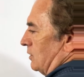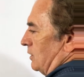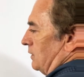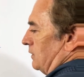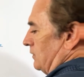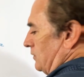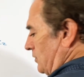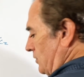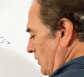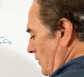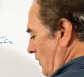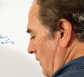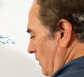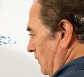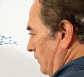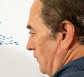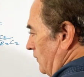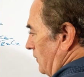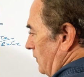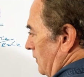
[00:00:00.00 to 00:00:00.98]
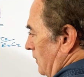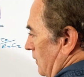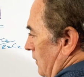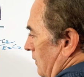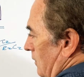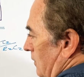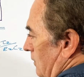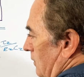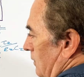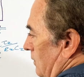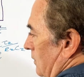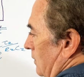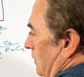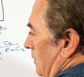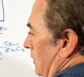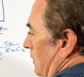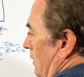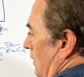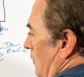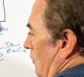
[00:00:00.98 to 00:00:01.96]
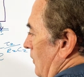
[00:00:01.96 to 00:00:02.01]
solve for,
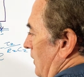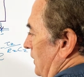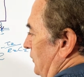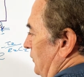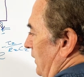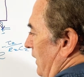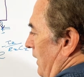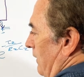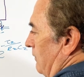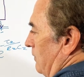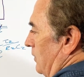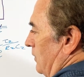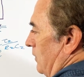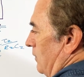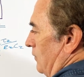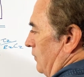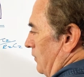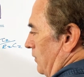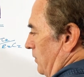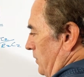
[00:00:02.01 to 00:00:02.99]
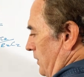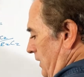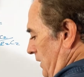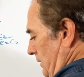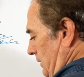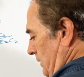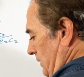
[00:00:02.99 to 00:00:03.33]
once you have both formulas,